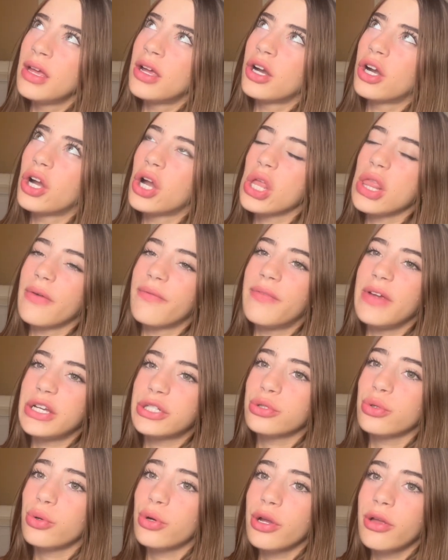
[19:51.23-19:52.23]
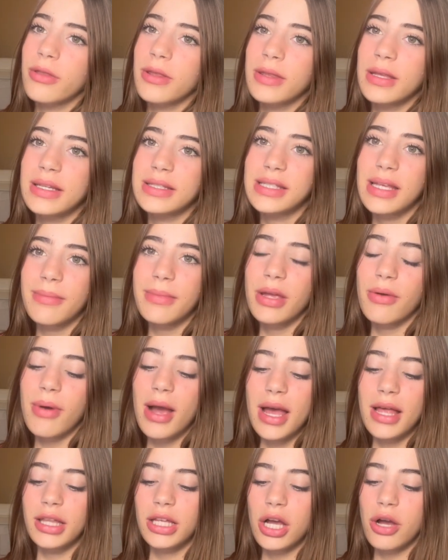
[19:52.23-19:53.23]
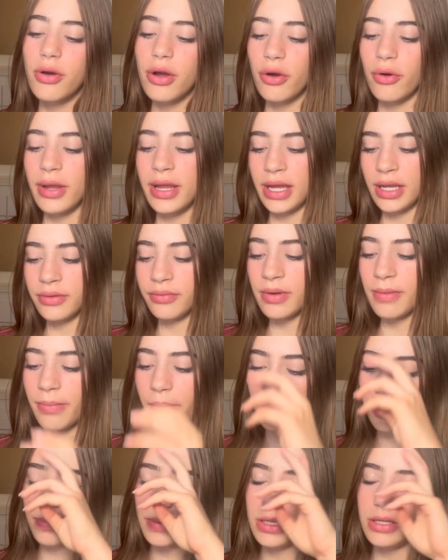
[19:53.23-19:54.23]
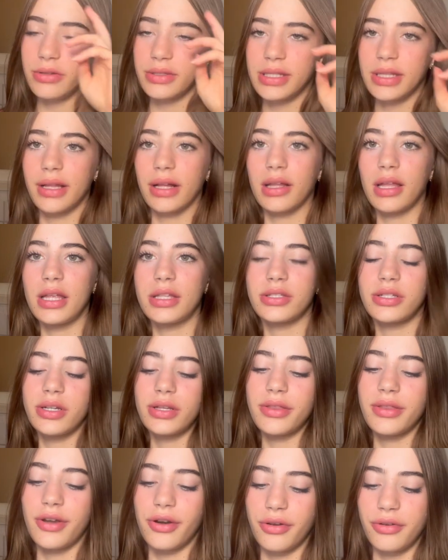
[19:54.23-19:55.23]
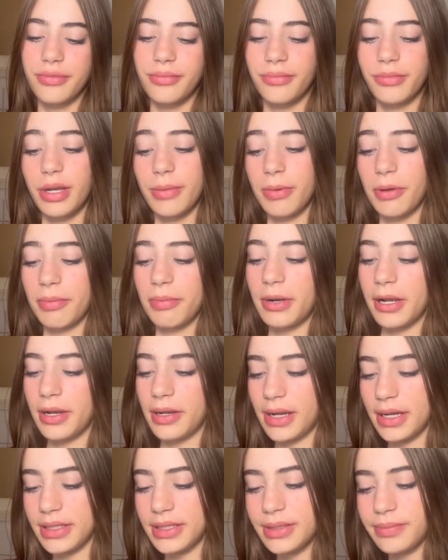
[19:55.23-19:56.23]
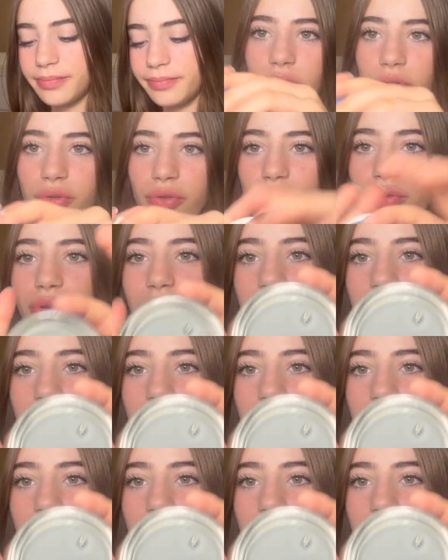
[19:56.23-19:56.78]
her the facial oil that they sent me a while ago. Oh, and we've both been using the cleanser. They're both pretty nice. Ooh,